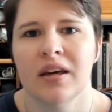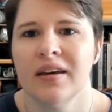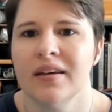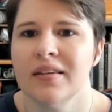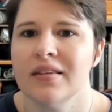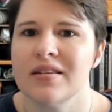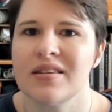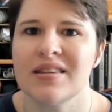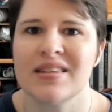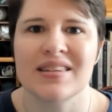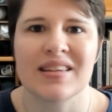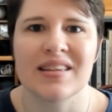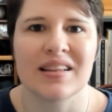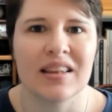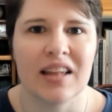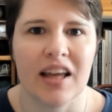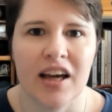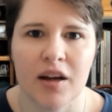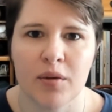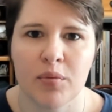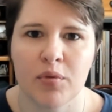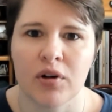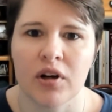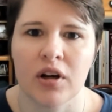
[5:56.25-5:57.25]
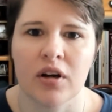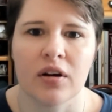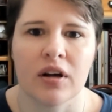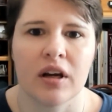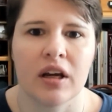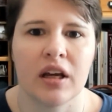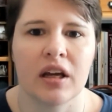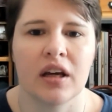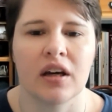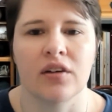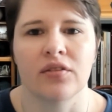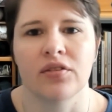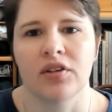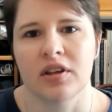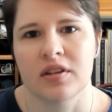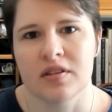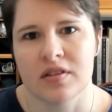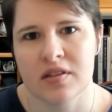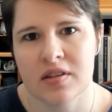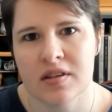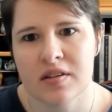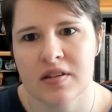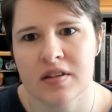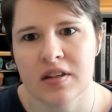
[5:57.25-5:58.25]
This is a library of
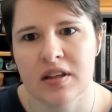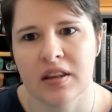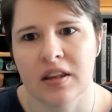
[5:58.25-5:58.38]
consistent